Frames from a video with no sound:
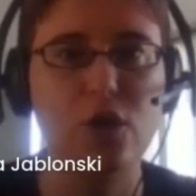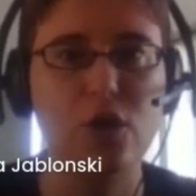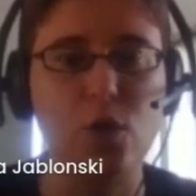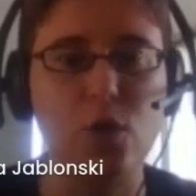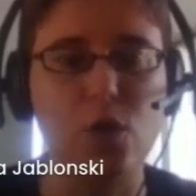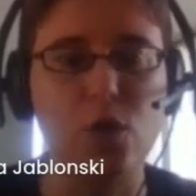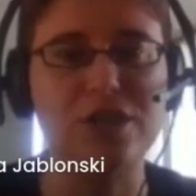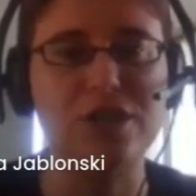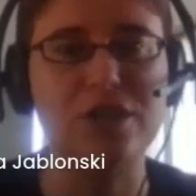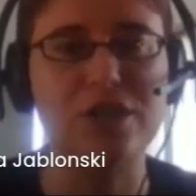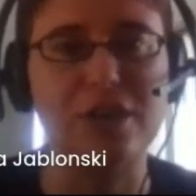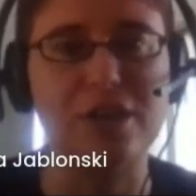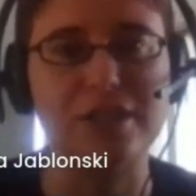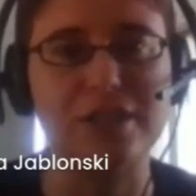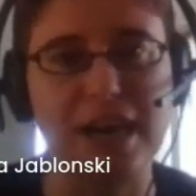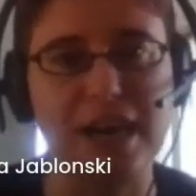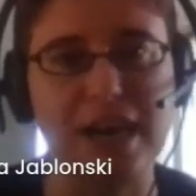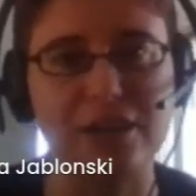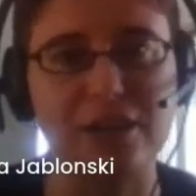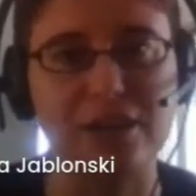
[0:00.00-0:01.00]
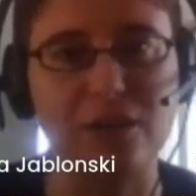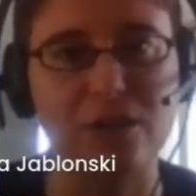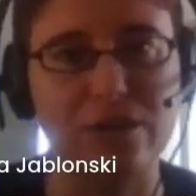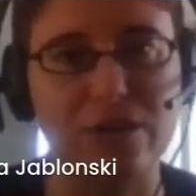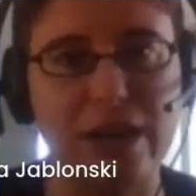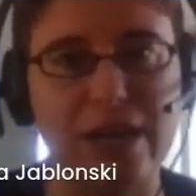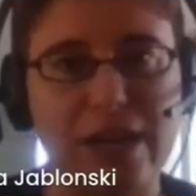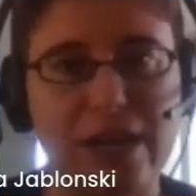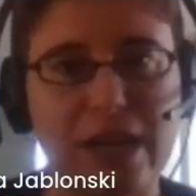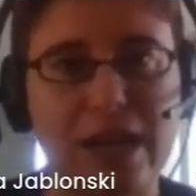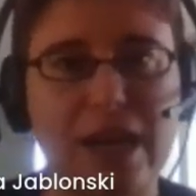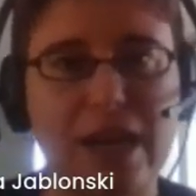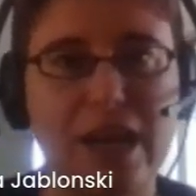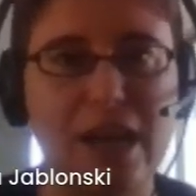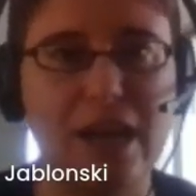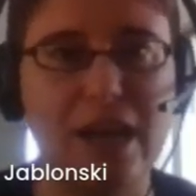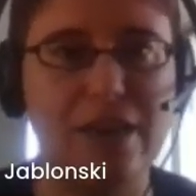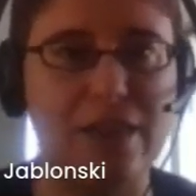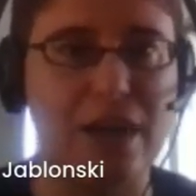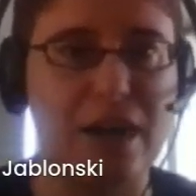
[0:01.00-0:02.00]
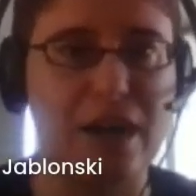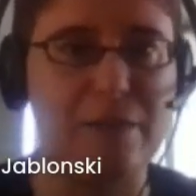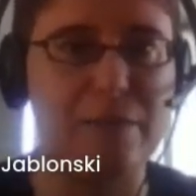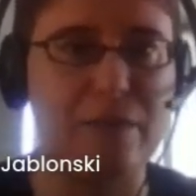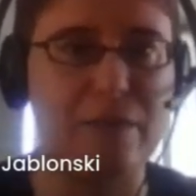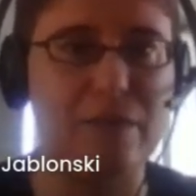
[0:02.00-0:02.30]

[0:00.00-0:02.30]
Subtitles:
course on technical writing that I